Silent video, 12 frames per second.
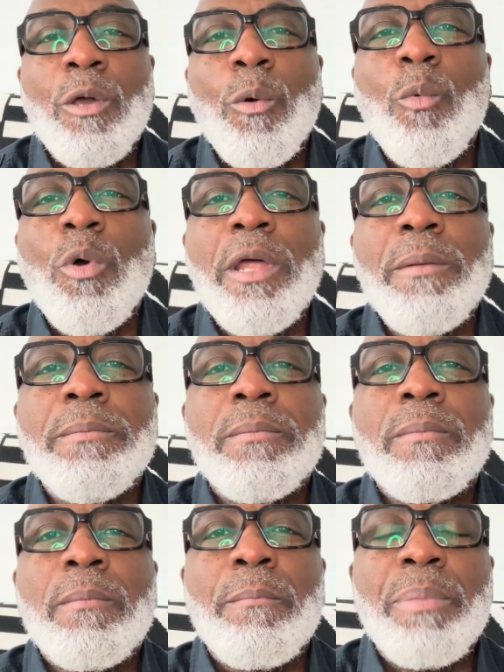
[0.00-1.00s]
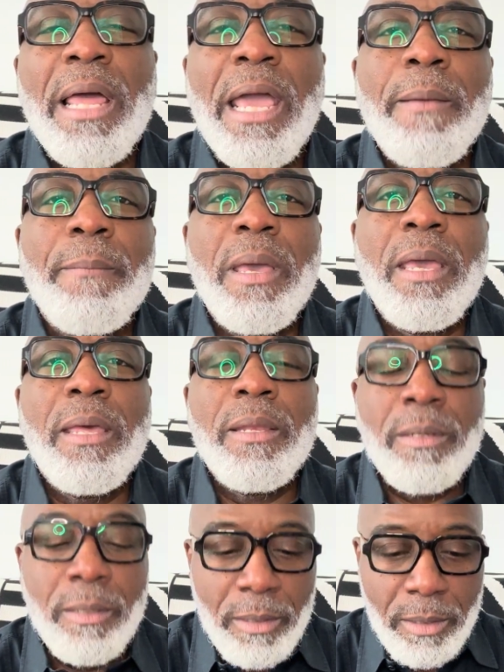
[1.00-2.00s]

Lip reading: What black man